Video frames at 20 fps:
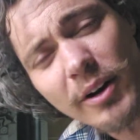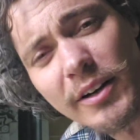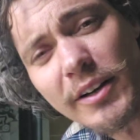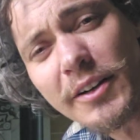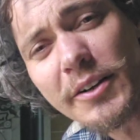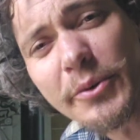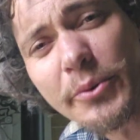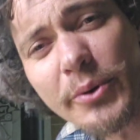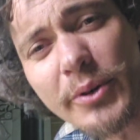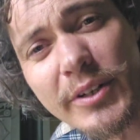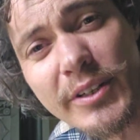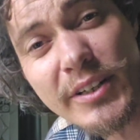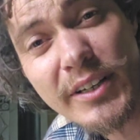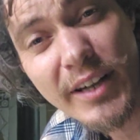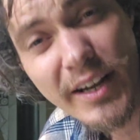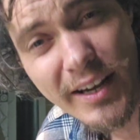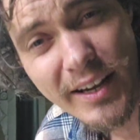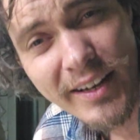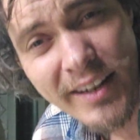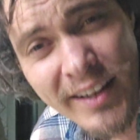run into one
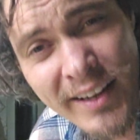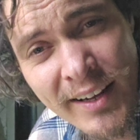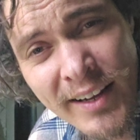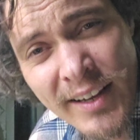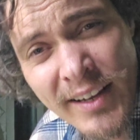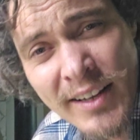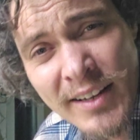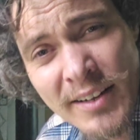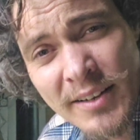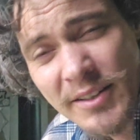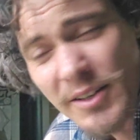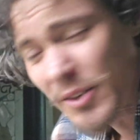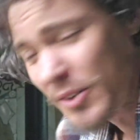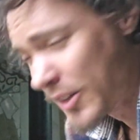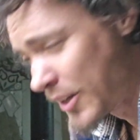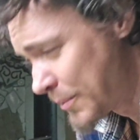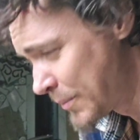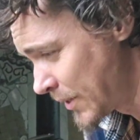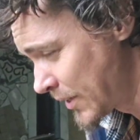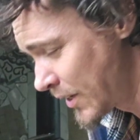yet. And don't
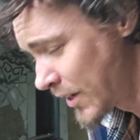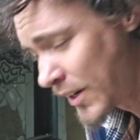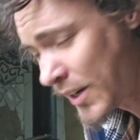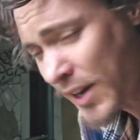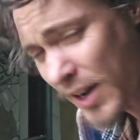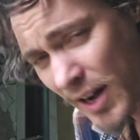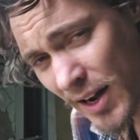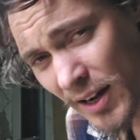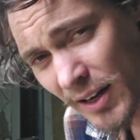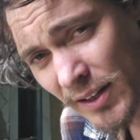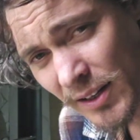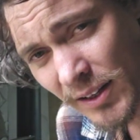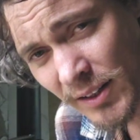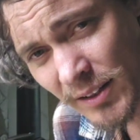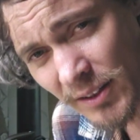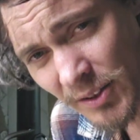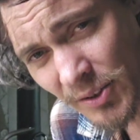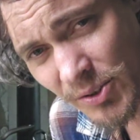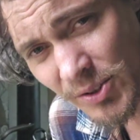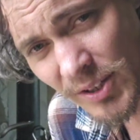let me get cocky
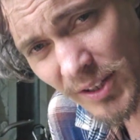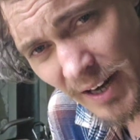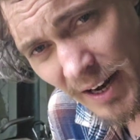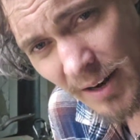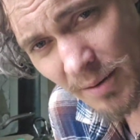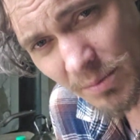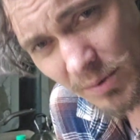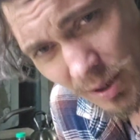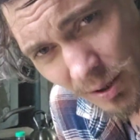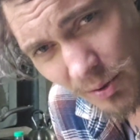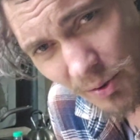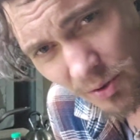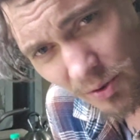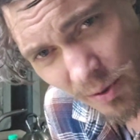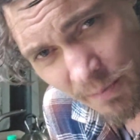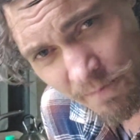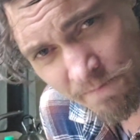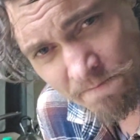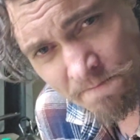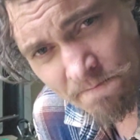and lose a damn tooth.